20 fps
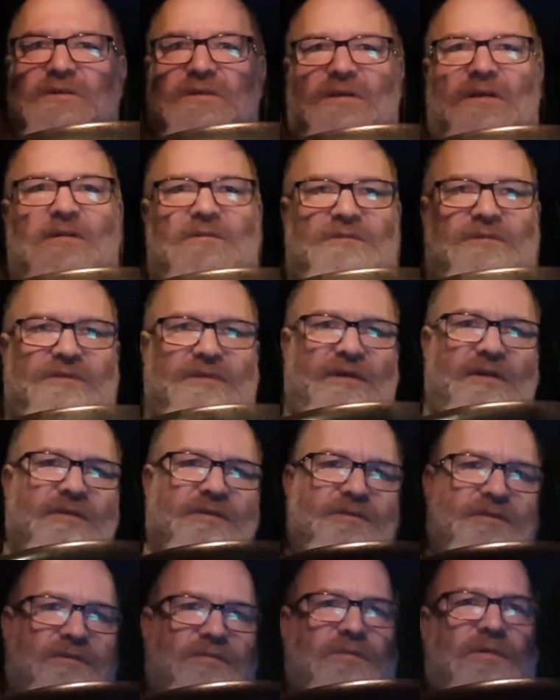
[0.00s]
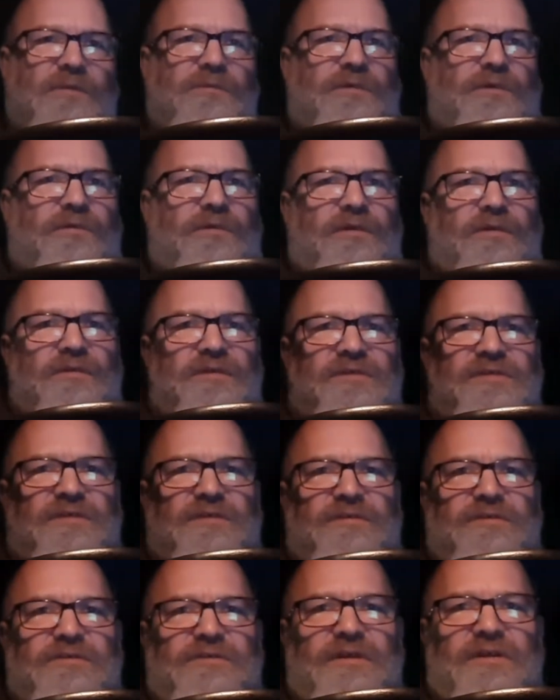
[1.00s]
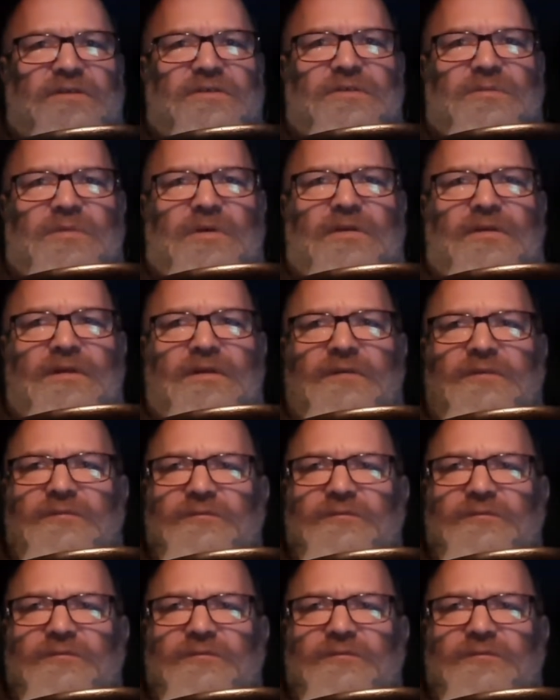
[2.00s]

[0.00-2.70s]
I'm trying to remember what was so strange about it.